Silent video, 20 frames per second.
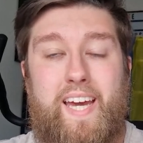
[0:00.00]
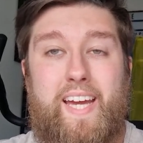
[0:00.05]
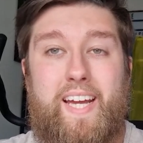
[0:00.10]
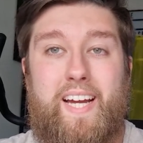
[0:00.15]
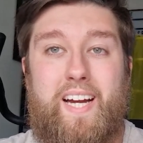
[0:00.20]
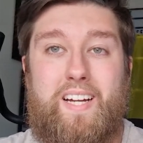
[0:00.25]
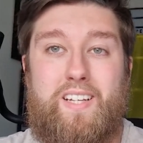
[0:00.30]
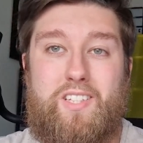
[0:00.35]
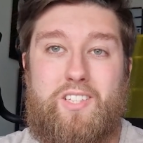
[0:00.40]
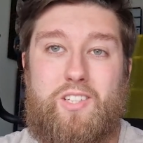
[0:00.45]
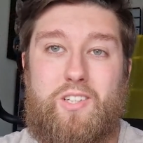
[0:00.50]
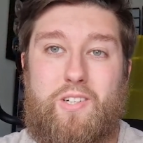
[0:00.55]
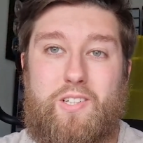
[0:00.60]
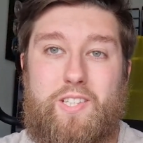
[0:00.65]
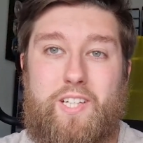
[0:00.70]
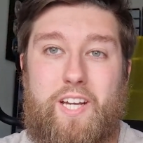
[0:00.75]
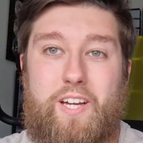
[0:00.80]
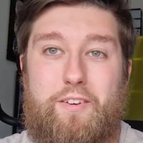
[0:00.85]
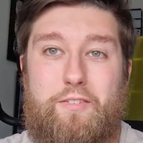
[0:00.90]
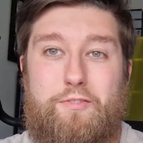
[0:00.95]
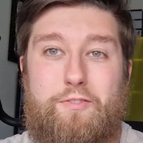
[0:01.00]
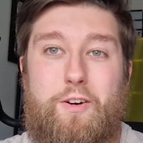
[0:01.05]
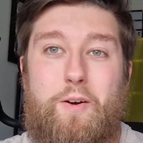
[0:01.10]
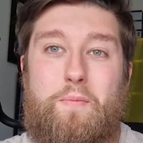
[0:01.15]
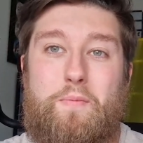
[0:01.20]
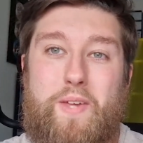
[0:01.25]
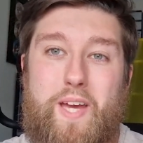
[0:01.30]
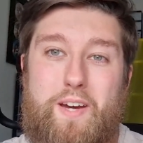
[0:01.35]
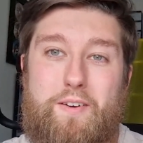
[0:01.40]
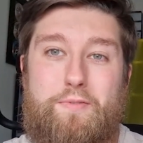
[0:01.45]
Hey guys, George here
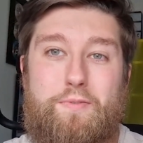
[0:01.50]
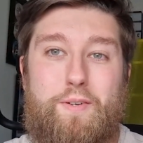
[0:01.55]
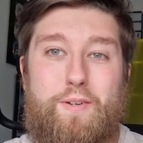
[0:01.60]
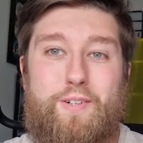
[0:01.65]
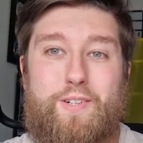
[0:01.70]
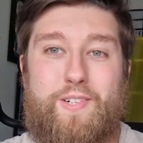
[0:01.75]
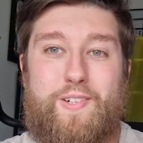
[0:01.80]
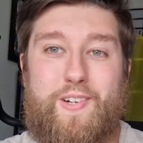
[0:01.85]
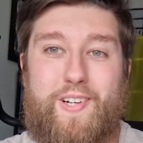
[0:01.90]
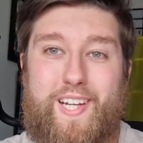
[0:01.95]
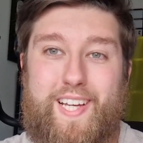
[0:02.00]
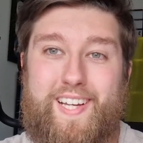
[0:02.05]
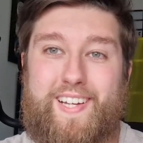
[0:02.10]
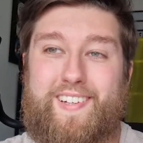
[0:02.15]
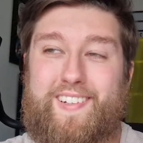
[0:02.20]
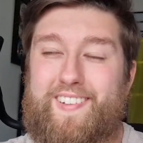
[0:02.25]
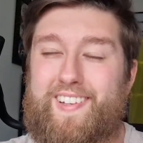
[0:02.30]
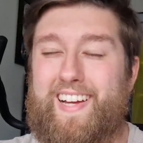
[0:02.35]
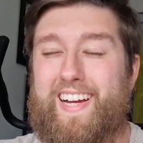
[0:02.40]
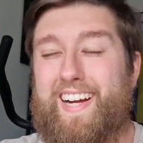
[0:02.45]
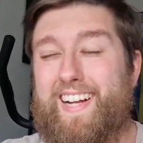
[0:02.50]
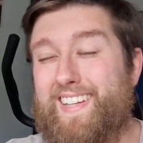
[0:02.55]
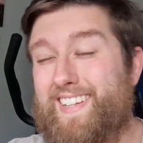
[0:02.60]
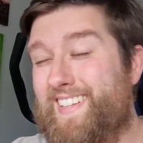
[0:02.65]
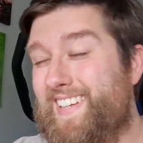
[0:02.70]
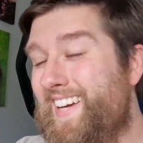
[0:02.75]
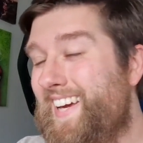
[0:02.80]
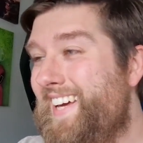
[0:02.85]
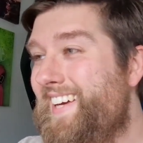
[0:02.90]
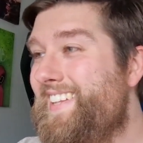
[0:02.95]
from the F1 Chronicle,
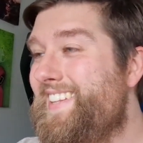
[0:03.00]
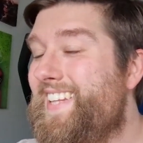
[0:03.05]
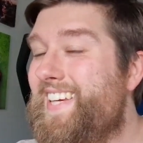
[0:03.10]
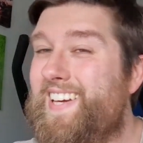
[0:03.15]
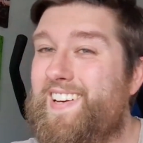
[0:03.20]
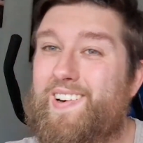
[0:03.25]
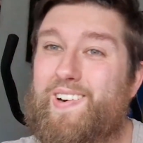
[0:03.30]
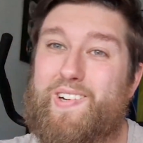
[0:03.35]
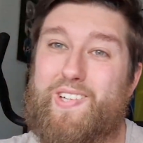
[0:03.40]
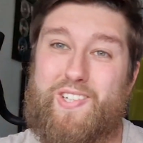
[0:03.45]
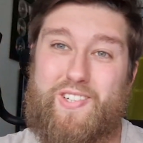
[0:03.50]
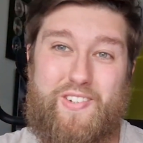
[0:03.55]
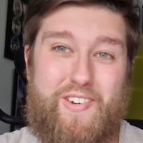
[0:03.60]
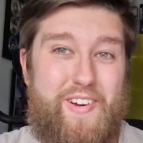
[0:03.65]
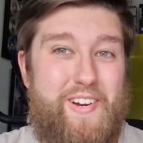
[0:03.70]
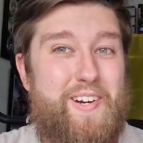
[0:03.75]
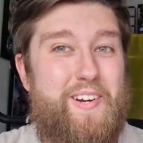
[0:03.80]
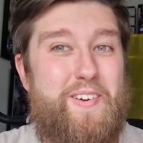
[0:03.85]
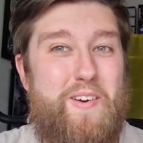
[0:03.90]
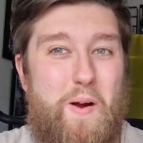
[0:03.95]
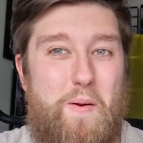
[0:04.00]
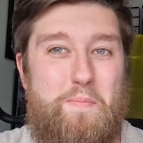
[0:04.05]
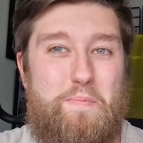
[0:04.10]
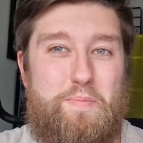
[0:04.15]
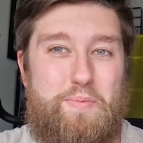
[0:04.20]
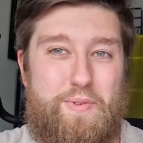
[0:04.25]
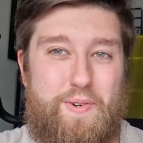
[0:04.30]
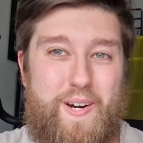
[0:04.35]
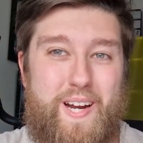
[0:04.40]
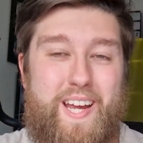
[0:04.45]
and the Austrian Grand
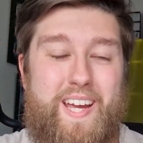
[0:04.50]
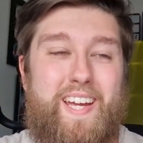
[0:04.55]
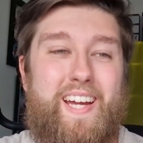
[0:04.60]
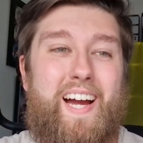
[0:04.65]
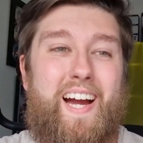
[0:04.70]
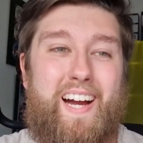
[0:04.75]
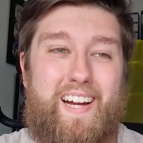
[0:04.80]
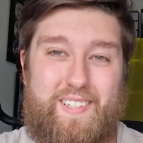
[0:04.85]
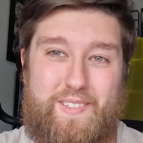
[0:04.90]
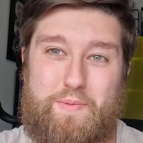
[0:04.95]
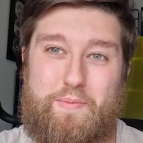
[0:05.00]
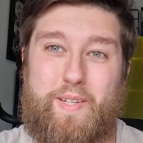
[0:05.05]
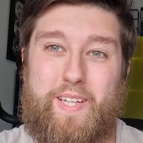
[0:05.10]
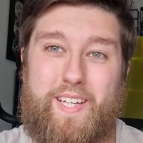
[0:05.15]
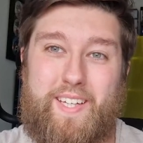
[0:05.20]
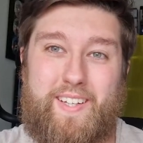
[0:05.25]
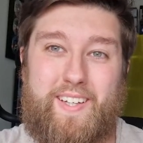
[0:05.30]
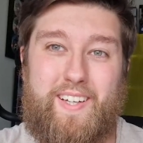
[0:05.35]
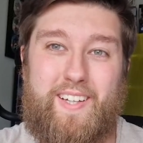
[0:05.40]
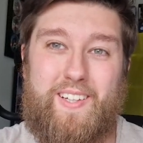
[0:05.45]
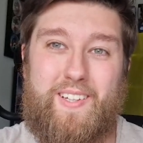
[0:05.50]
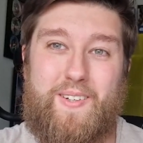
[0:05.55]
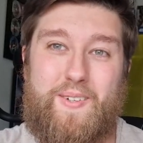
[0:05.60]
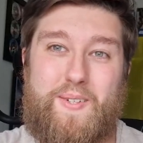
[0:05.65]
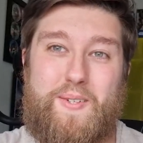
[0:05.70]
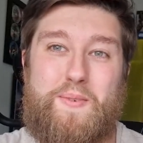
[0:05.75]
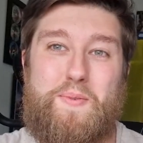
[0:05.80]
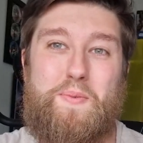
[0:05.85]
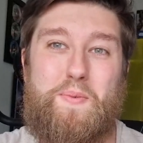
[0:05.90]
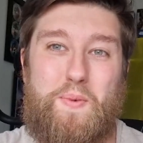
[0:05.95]
Prix has been
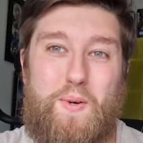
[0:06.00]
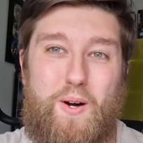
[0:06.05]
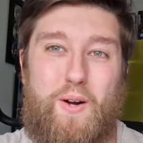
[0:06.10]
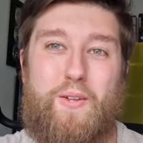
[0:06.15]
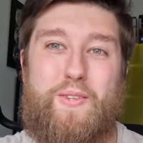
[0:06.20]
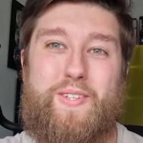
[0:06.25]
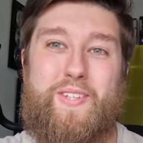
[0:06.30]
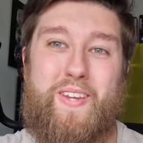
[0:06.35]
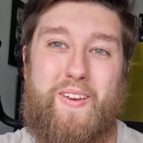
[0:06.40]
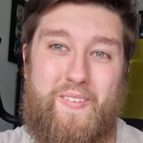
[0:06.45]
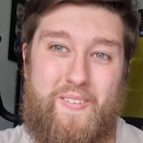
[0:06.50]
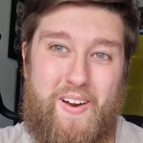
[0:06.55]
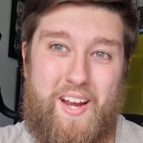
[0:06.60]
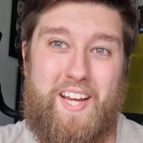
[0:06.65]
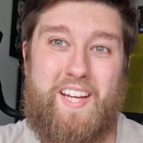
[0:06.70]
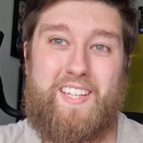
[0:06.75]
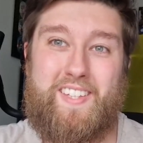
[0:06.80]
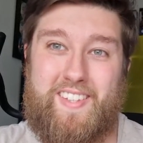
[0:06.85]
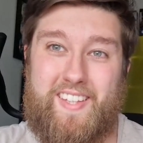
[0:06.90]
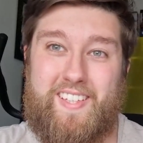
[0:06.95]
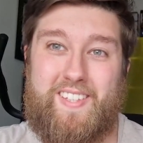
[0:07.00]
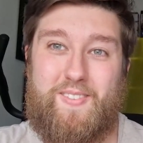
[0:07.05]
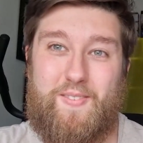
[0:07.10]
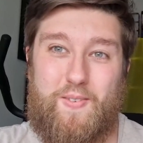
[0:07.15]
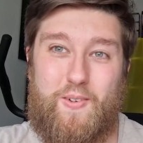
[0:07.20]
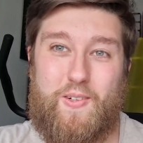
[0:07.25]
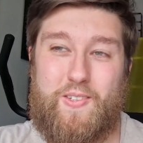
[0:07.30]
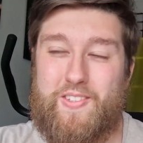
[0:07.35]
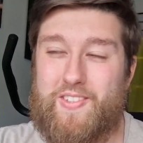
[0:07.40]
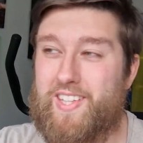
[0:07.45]
concluded. What a race this
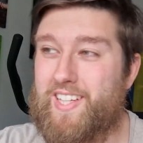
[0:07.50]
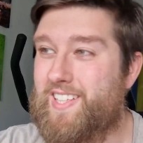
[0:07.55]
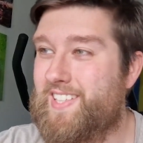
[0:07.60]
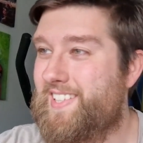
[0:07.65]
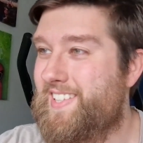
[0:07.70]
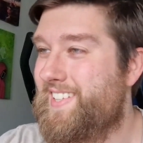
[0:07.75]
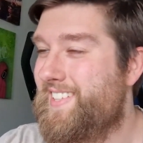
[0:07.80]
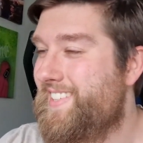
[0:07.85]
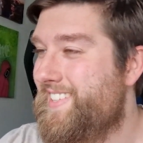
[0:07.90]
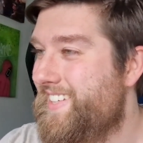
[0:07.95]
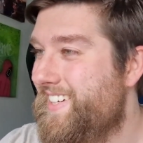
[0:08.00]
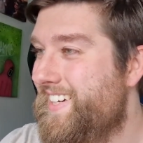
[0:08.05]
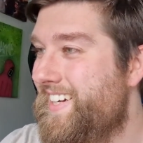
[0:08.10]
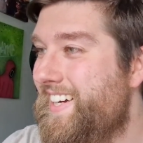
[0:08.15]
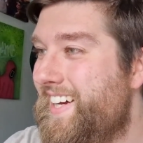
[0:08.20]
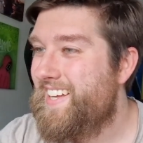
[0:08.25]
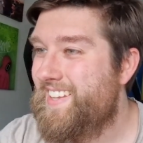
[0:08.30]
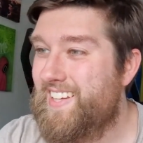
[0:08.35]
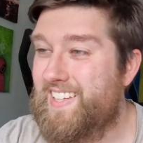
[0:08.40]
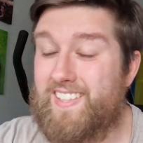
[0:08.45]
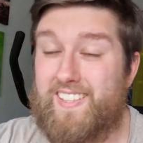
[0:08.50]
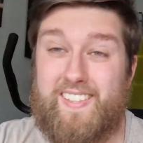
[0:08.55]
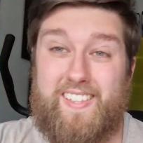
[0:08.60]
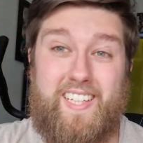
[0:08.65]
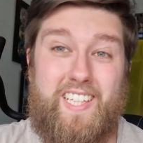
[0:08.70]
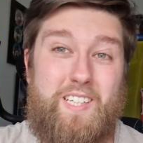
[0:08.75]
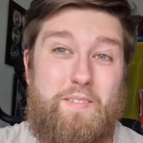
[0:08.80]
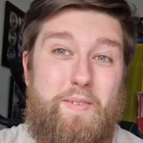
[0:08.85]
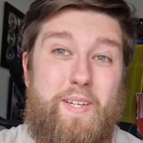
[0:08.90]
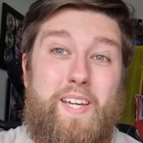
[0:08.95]
was. This is
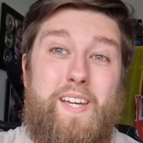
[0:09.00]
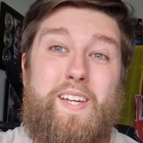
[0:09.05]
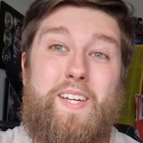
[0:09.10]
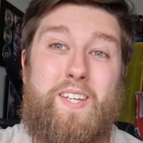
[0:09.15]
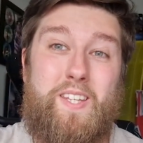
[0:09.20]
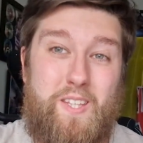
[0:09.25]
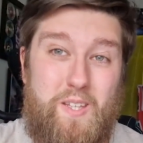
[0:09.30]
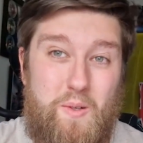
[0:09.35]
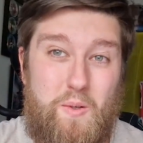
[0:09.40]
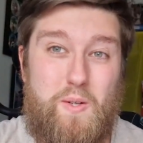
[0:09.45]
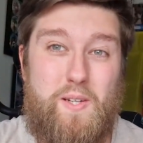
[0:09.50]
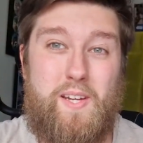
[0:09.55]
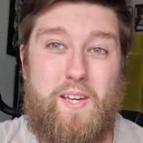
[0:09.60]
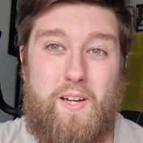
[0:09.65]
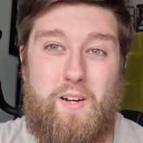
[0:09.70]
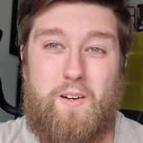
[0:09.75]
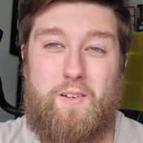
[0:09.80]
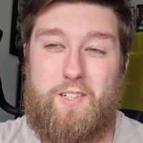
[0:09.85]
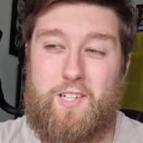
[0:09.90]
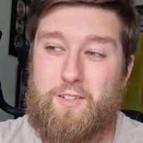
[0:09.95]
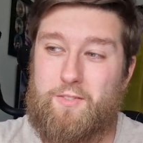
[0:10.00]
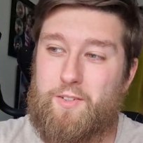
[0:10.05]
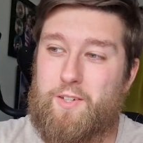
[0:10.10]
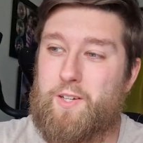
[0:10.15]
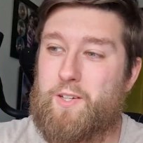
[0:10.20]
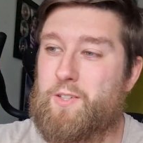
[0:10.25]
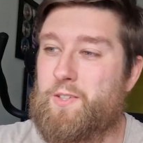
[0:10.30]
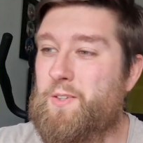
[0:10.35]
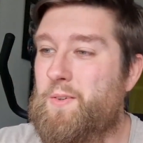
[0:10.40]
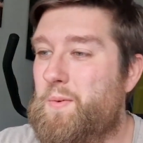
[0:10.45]
going to be a hugely
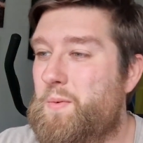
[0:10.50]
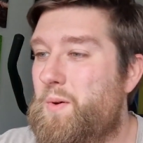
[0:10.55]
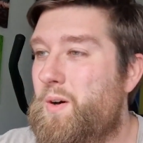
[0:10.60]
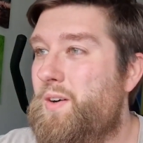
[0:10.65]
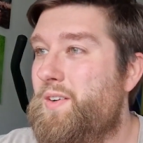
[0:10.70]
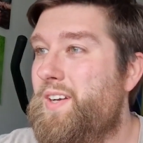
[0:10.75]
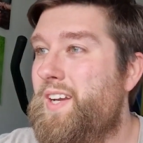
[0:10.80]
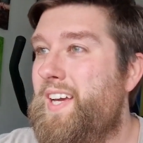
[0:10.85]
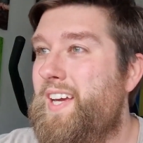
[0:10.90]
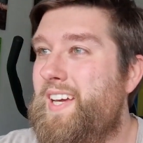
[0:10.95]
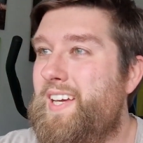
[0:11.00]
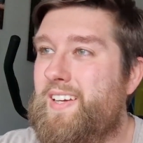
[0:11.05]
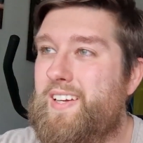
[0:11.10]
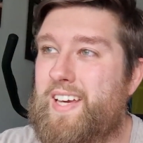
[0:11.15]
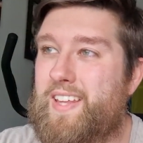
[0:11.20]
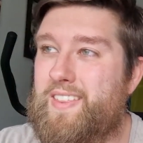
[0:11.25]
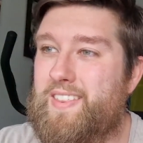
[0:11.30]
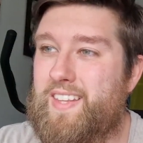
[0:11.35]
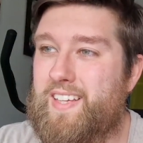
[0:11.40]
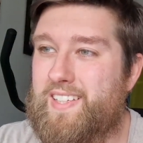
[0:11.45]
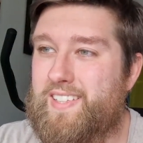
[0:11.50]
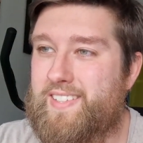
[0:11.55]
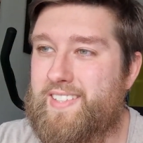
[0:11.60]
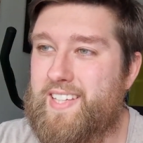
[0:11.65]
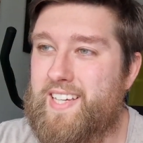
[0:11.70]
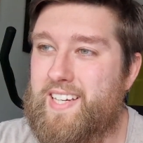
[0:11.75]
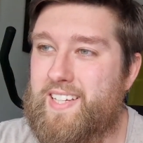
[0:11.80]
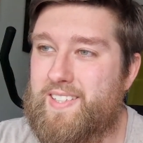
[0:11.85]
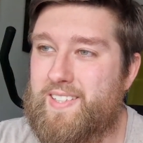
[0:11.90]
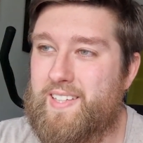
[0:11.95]
controversial one in this
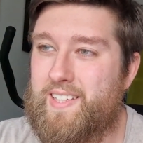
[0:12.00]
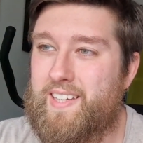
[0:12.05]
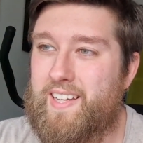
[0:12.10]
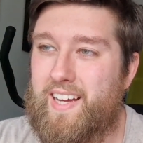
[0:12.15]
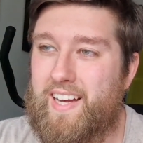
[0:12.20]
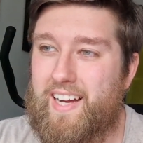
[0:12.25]
season,